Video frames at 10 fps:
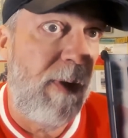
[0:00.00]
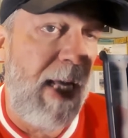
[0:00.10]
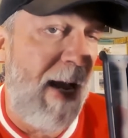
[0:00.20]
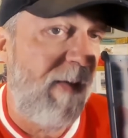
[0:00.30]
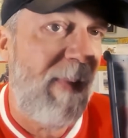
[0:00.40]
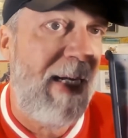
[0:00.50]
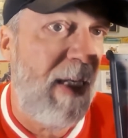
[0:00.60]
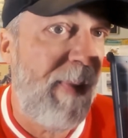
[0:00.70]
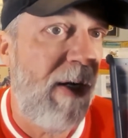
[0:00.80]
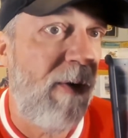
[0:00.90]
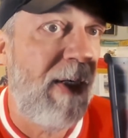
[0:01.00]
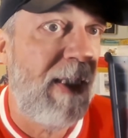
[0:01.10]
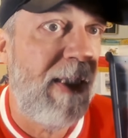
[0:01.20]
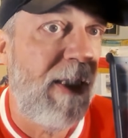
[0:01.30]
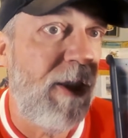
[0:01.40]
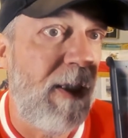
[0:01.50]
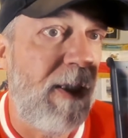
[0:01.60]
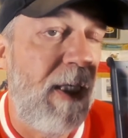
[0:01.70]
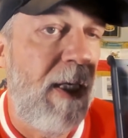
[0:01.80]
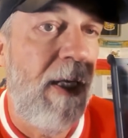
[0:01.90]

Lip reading: They have to be independent organizations